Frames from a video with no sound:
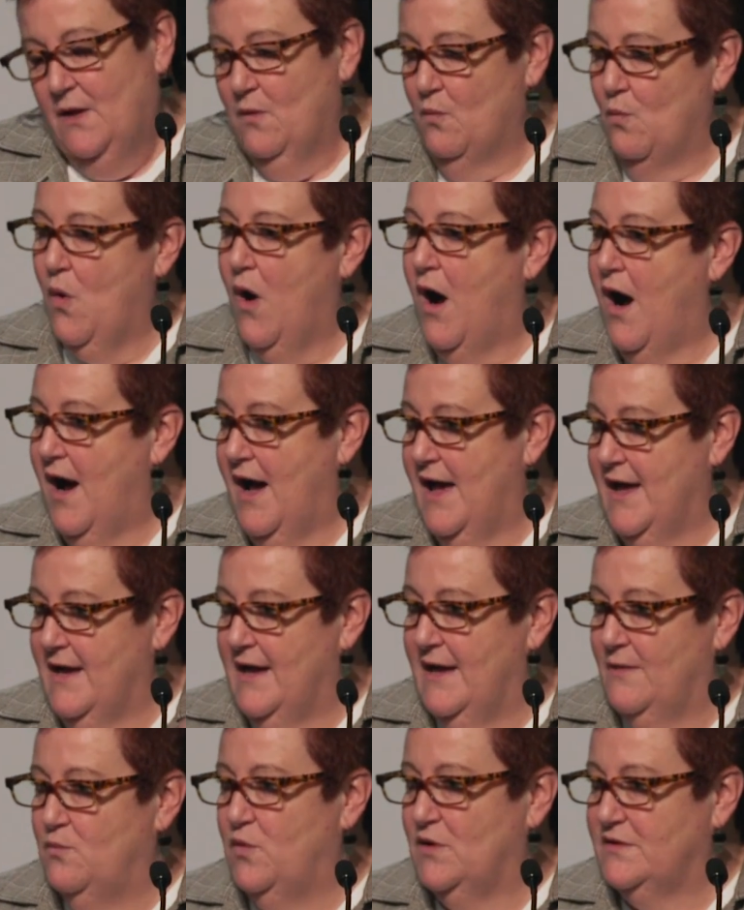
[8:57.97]
why
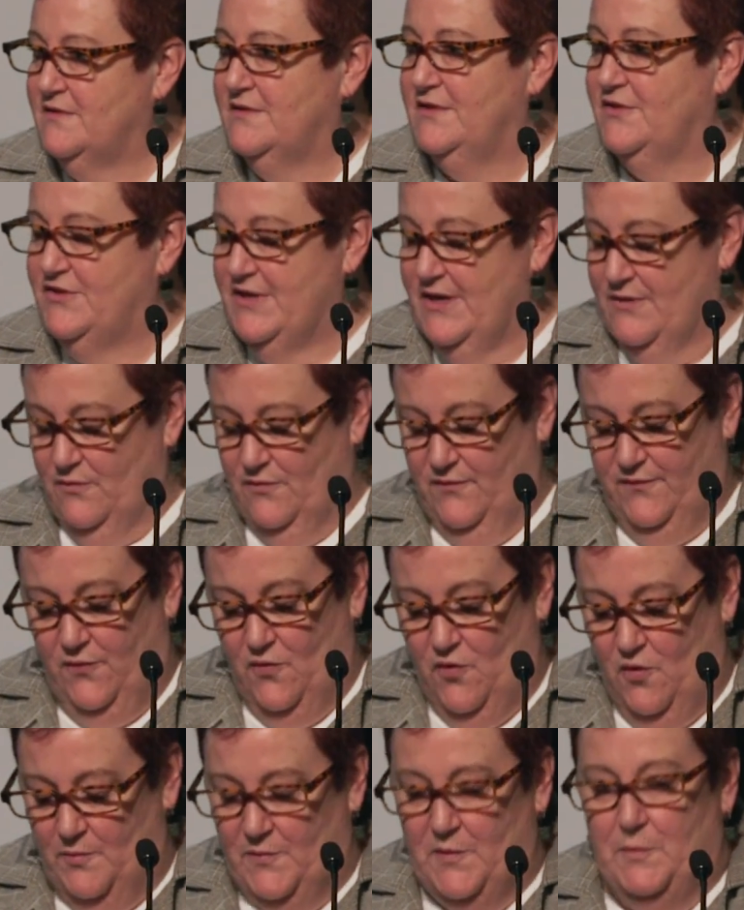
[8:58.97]
and what's the general
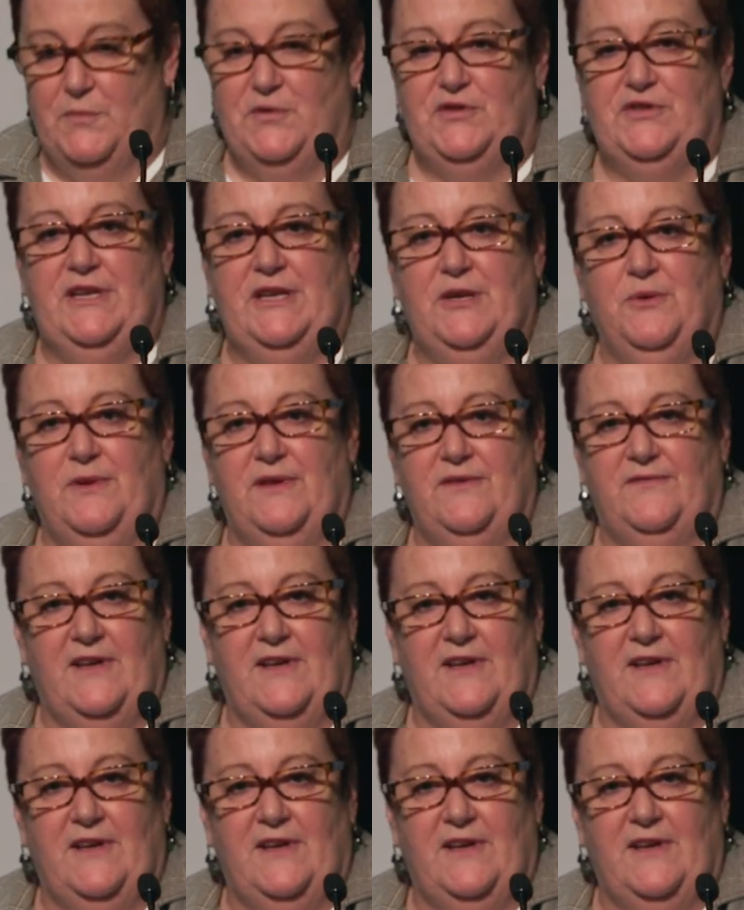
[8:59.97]
form that machinery